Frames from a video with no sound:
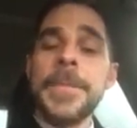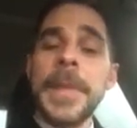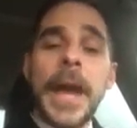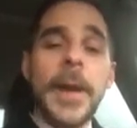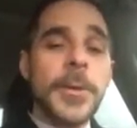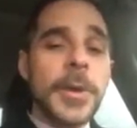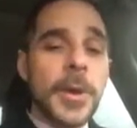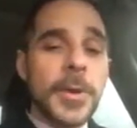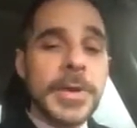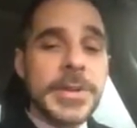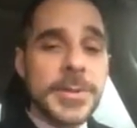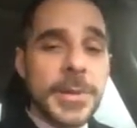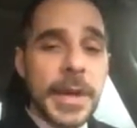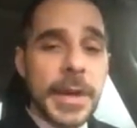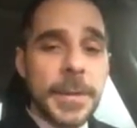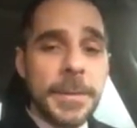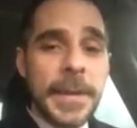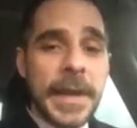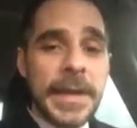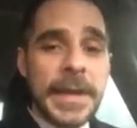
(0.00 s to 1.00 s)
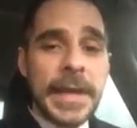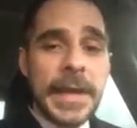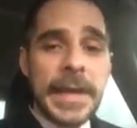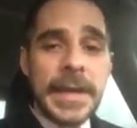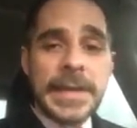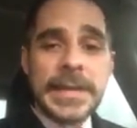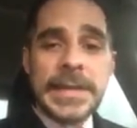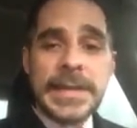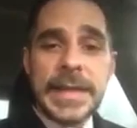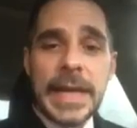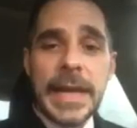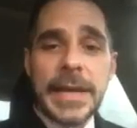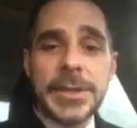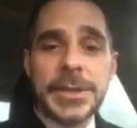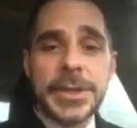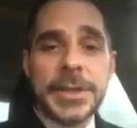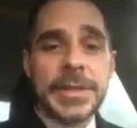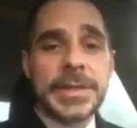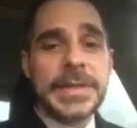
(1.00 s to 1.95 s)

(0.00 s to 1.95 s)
I would always recommend getting a stager.